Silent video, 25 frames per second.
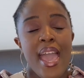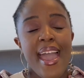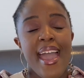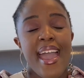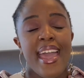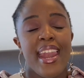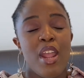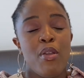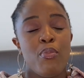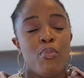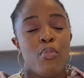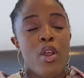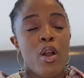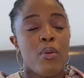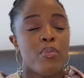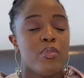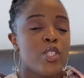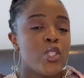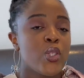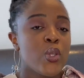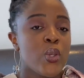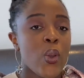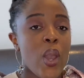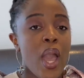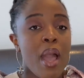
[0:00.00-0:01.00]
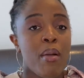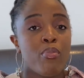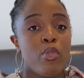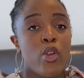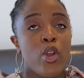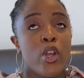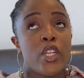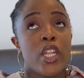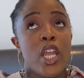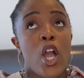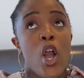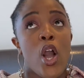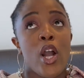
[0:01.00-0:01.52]
And I promise you, I'm
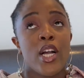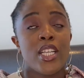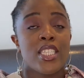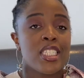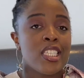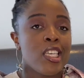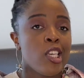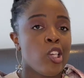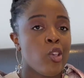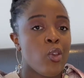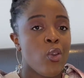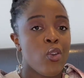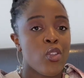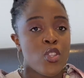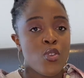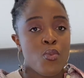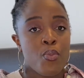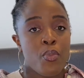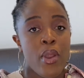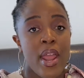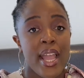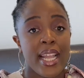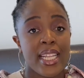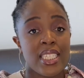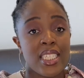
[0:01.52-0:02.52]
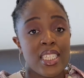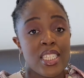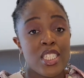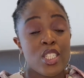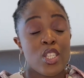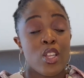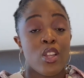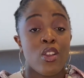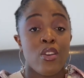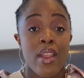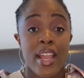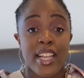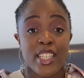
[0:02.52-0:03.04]
not asking you to practice
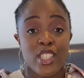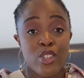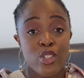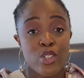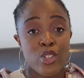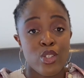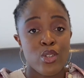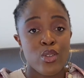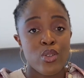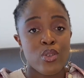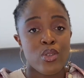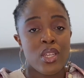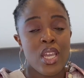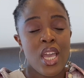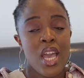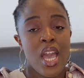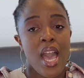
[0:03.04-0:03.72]
gratitude,